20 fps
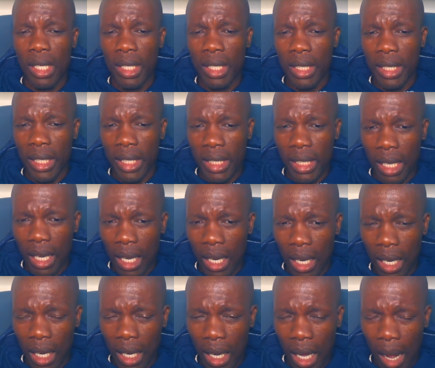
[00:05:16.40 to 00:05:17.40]
it is
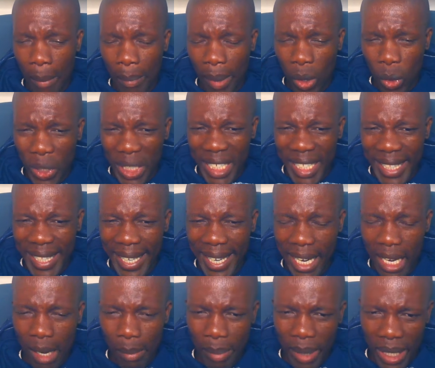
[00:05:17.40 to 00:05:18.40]
about the
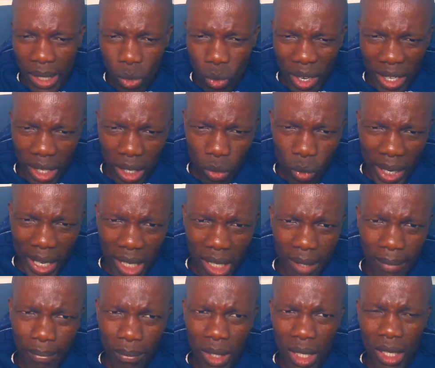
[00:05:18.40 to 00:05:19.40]
company where they work,
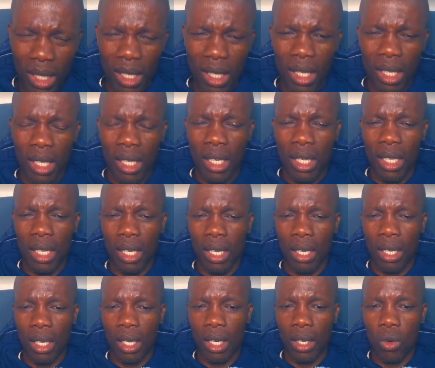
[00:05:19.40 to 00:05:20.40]

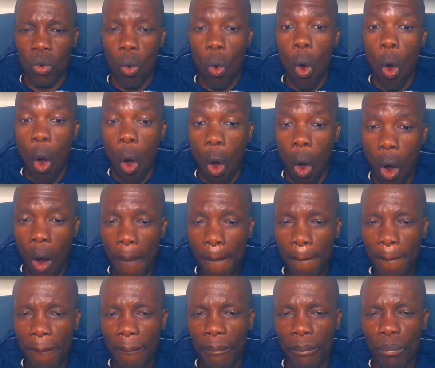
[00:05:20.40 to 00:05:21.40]
or
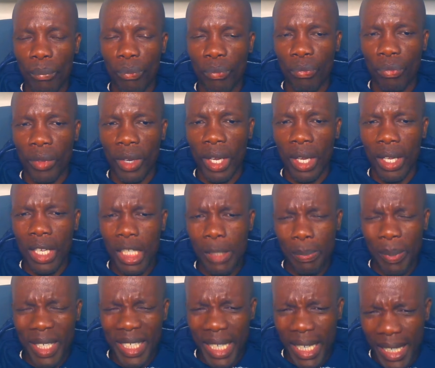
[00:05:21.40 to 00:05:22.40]

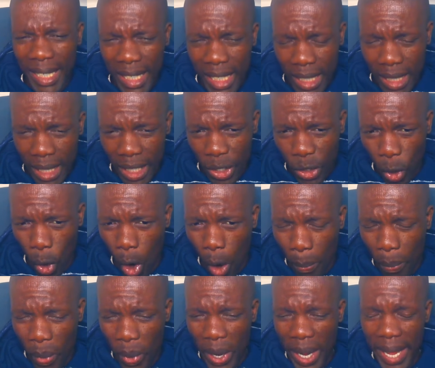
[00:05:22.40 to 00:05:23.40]
especially it's the
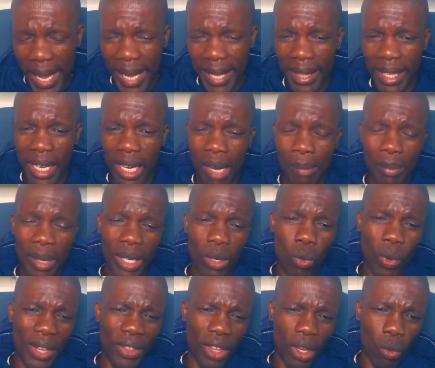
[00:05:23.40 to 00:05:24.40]
job and the company
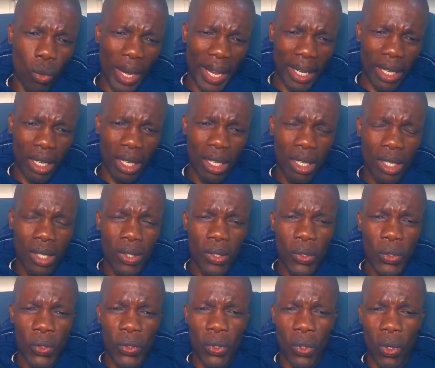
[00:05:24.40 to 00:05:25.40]
where they work.
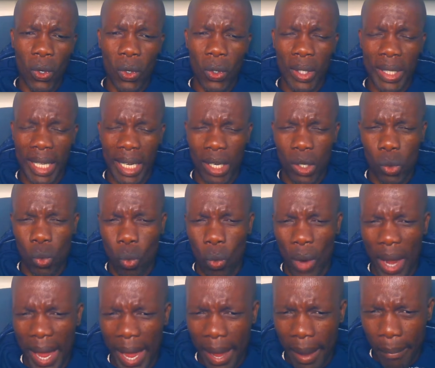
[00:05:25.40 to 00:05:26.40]
So that is
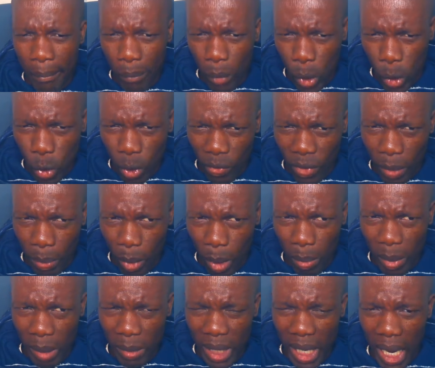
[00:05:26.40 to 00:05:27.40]
where most of the
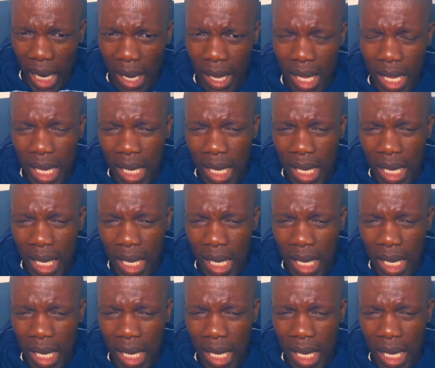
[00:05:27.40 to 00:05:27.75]
problems are.